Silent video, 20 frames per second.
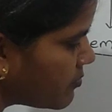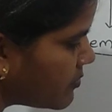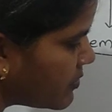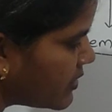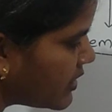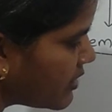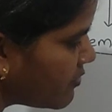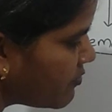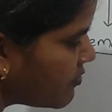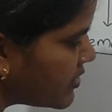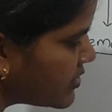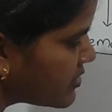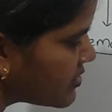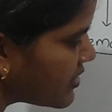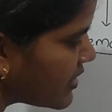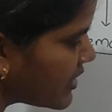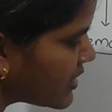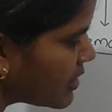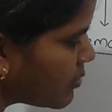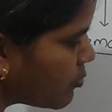then we
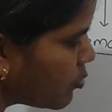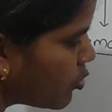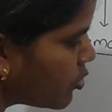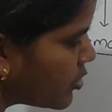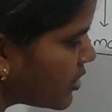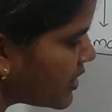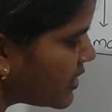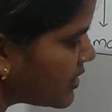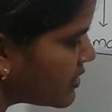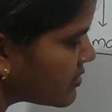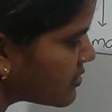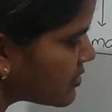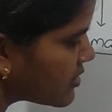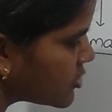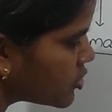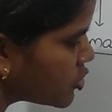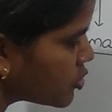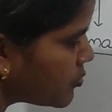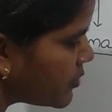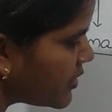say the body is
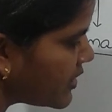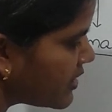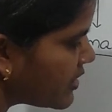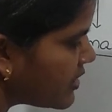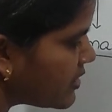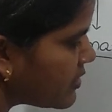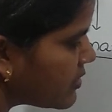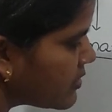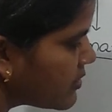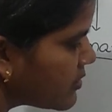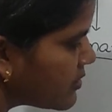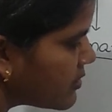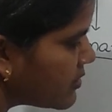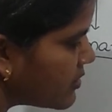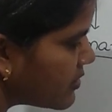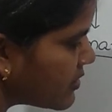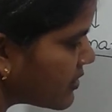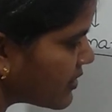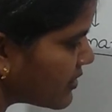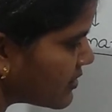said to be in
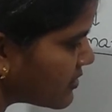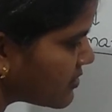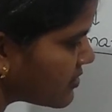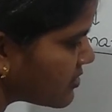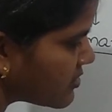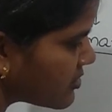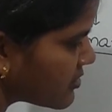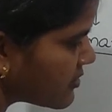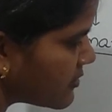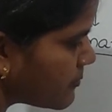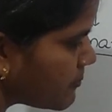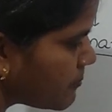rest.